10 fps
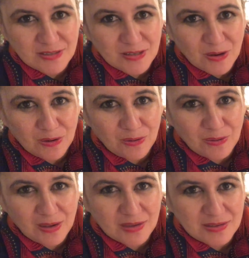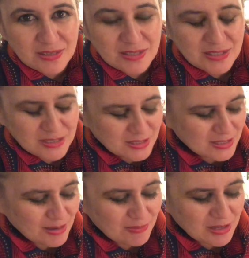So it's
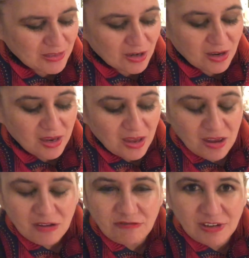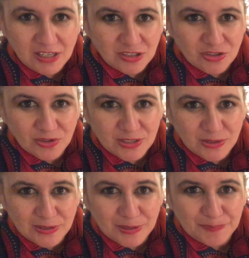something that I really enjoy
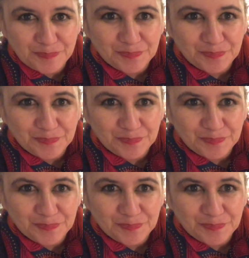doing.